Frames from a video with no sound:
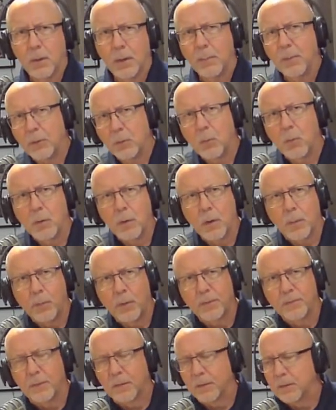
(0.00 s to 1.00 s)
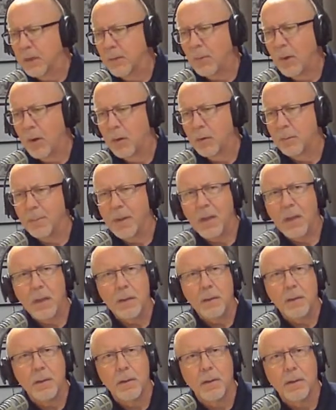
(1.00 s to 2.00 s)
Or I'm going to quote our president. Come on,
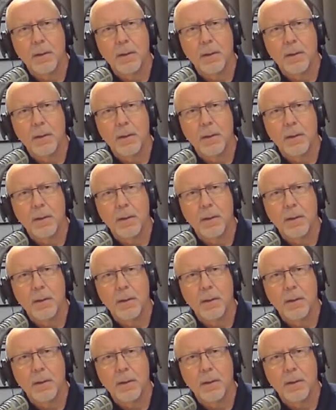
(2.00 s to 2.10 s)
man.